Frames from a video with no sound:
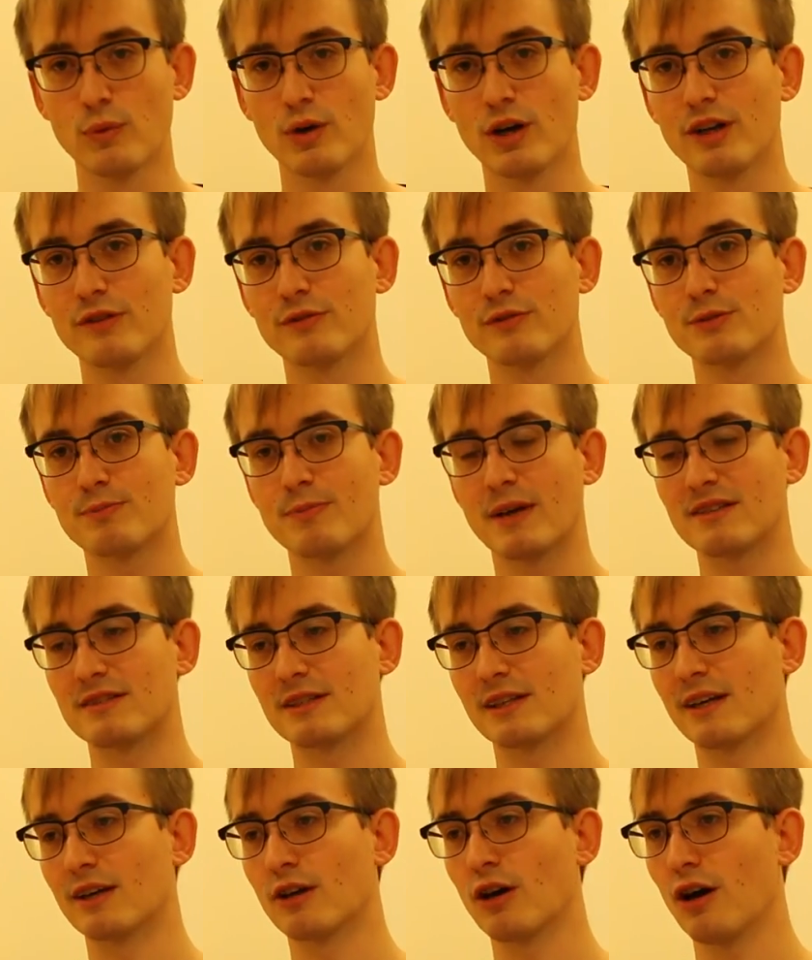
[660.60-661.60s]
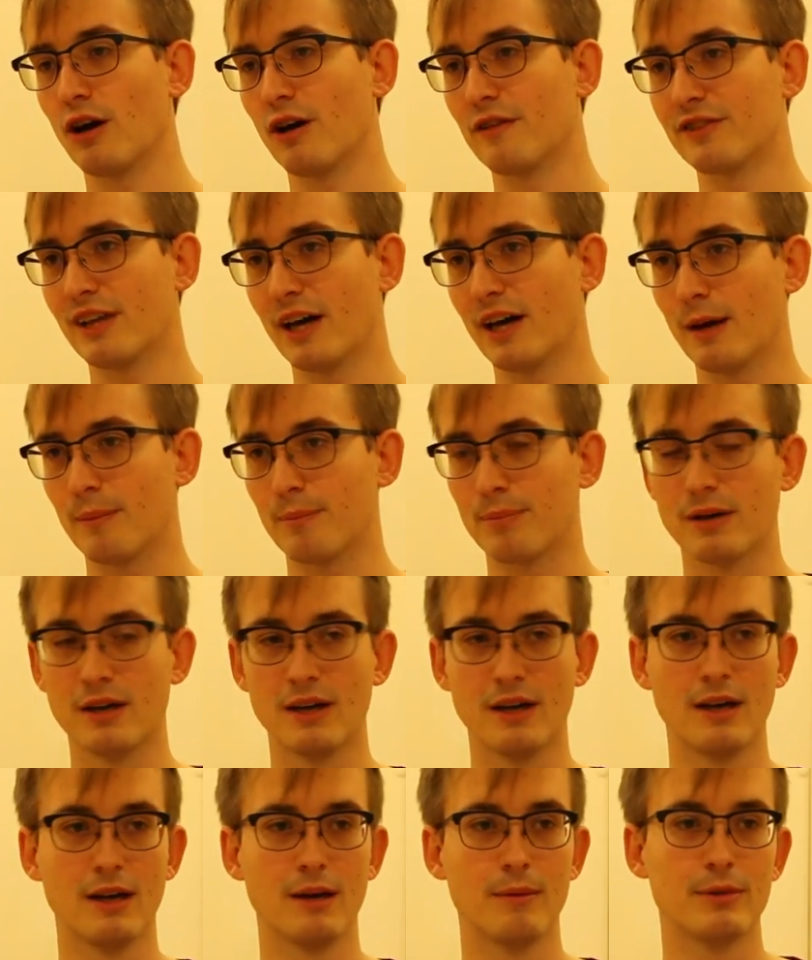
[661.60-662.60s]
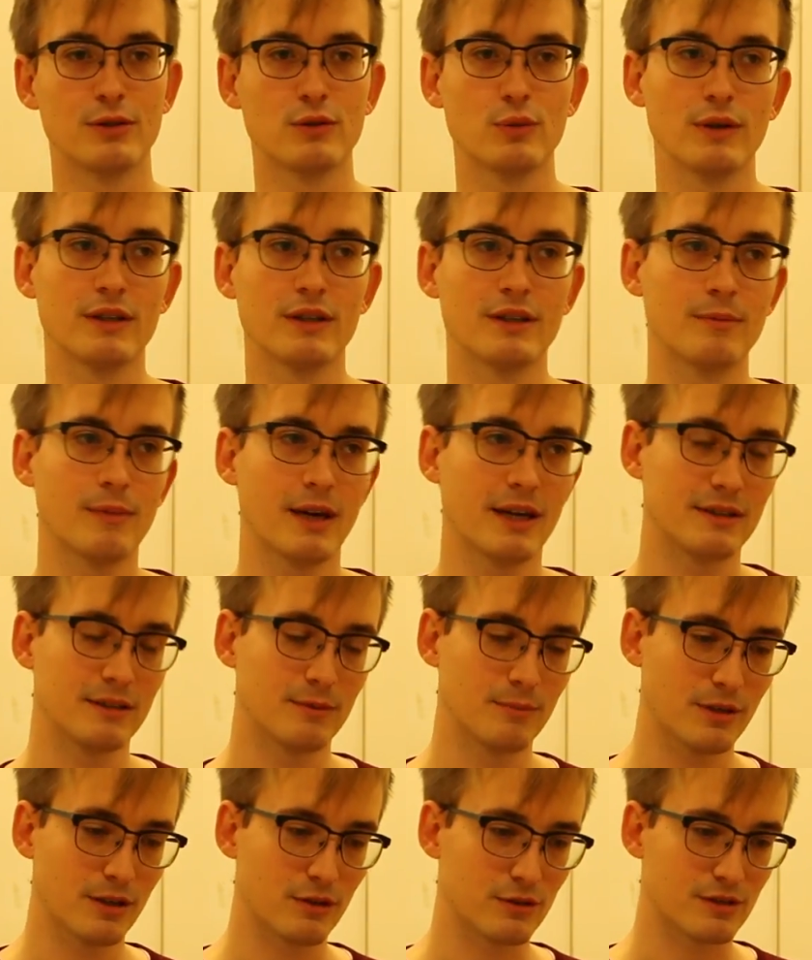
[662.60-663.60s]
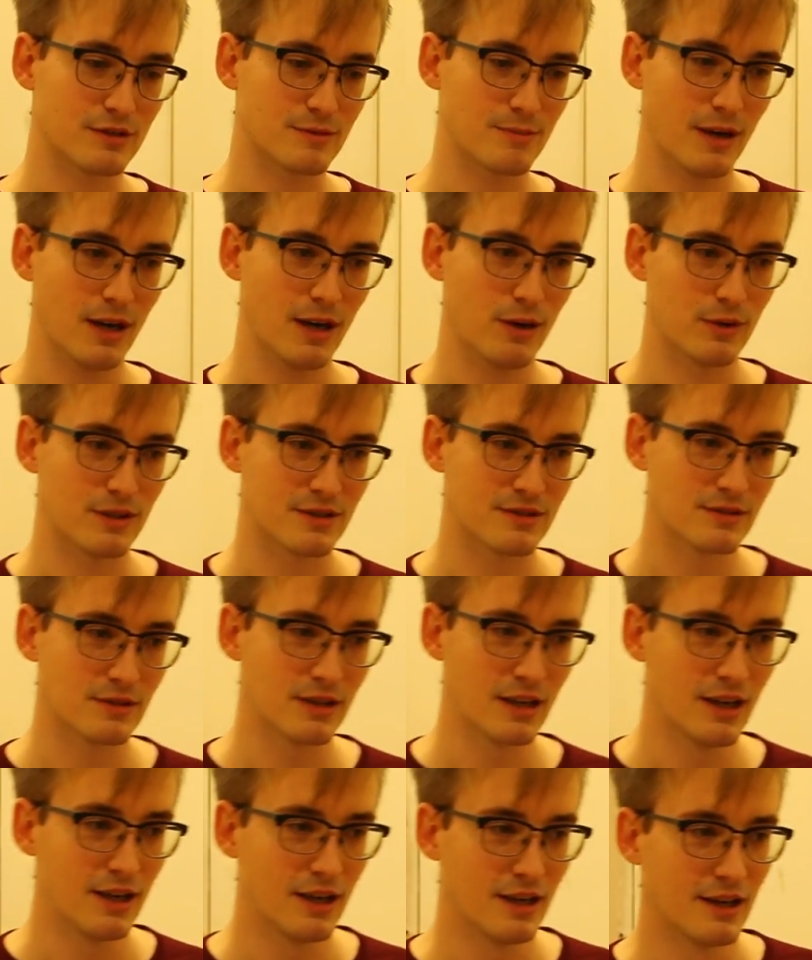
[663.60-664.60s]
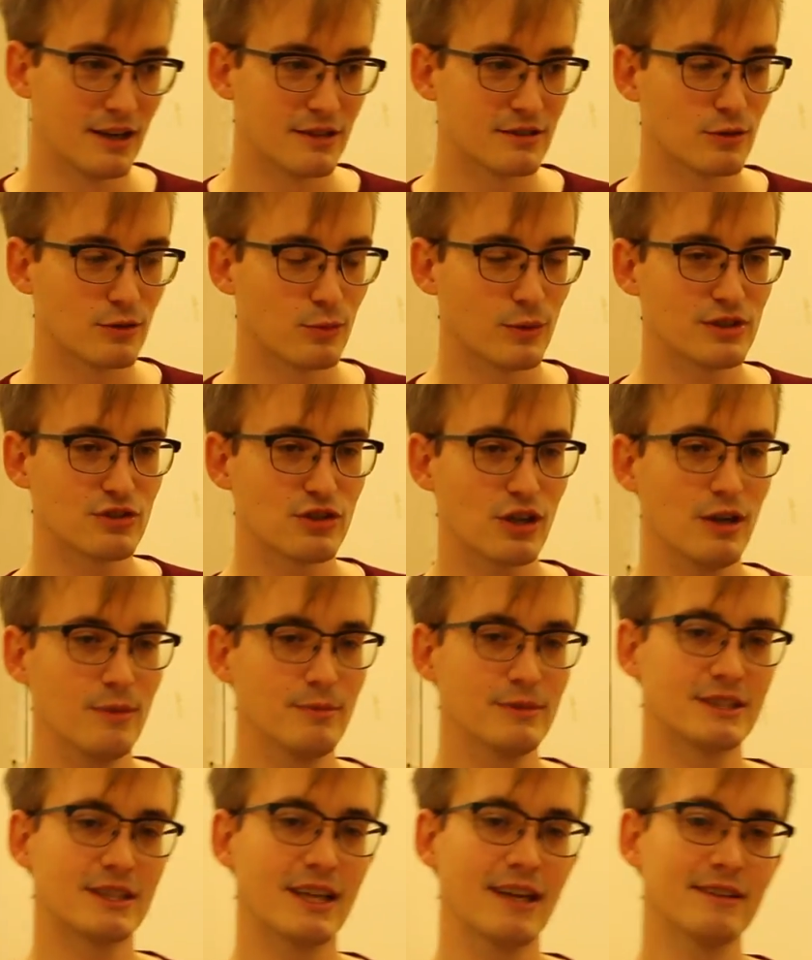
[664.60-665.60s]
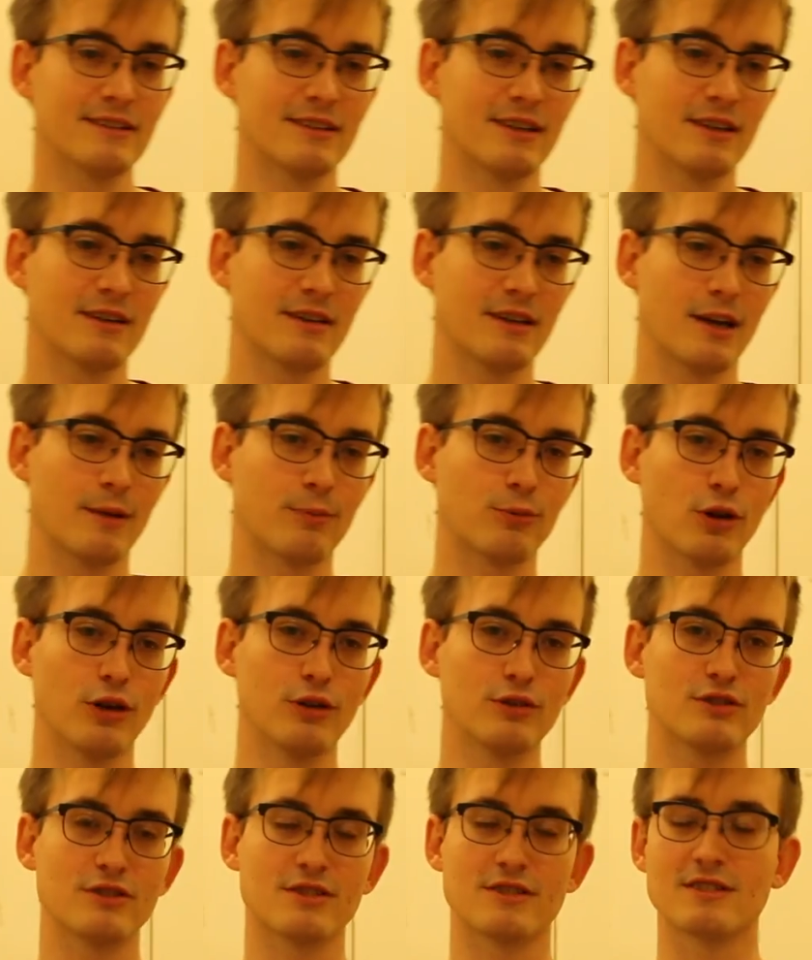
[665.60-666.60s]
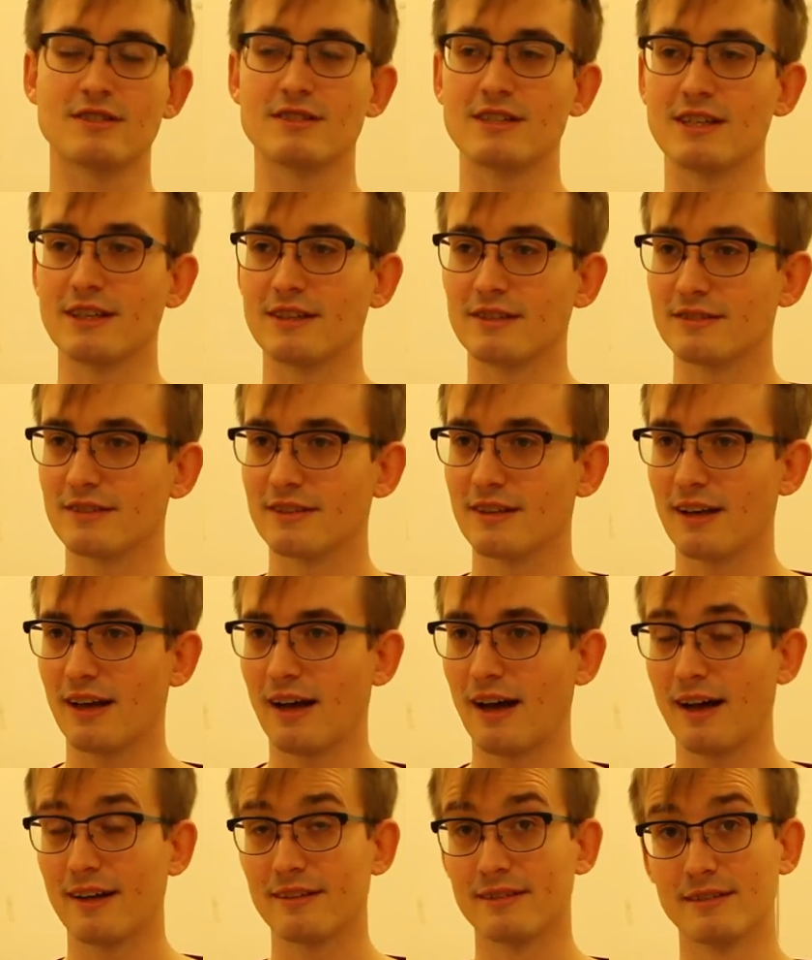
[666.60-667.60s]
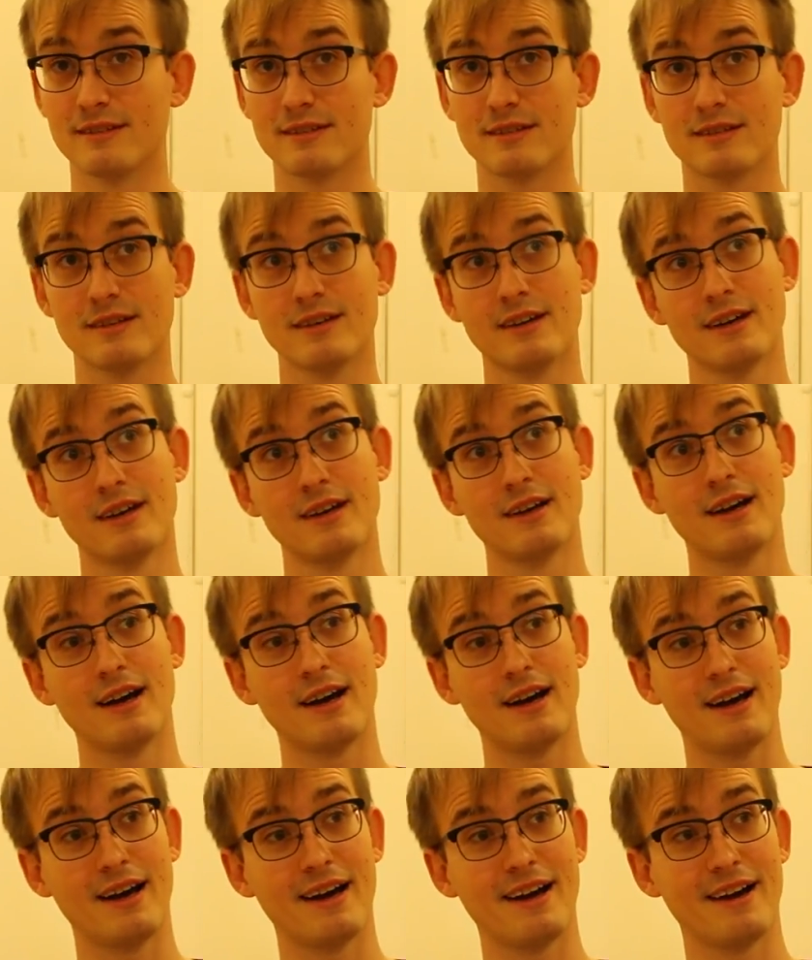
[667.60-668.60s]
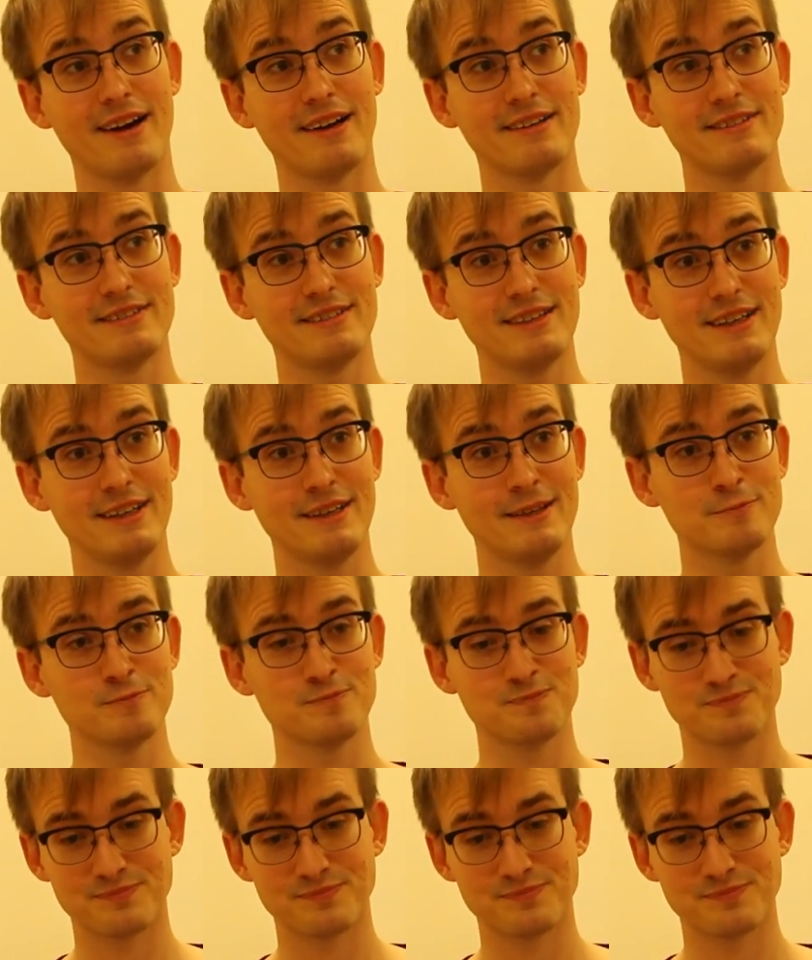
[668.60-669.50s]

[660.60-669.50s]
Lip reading: world was basically carved up between the main imperialist powers. So when Germany then approaches the scene and the